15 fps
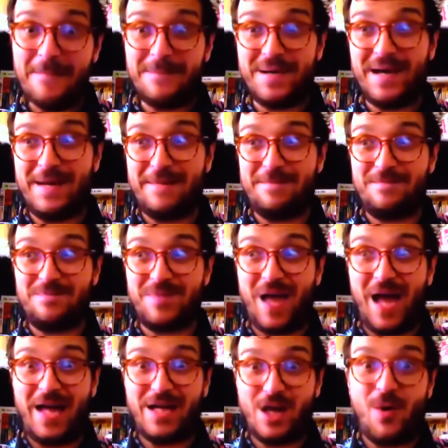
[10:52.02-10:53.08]
But
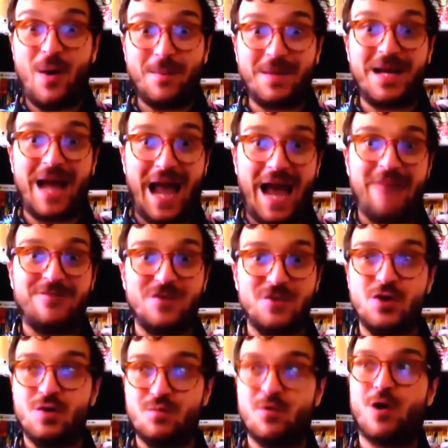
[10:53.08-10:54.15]
I know I'm going to have to
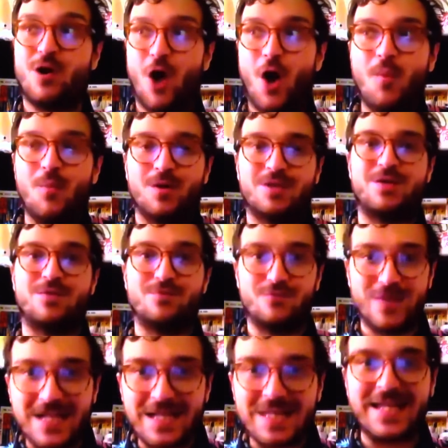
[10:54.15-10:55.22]
do more homework to
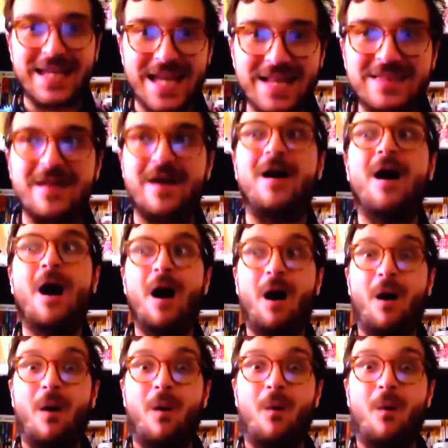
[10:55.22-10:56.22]
really get oh,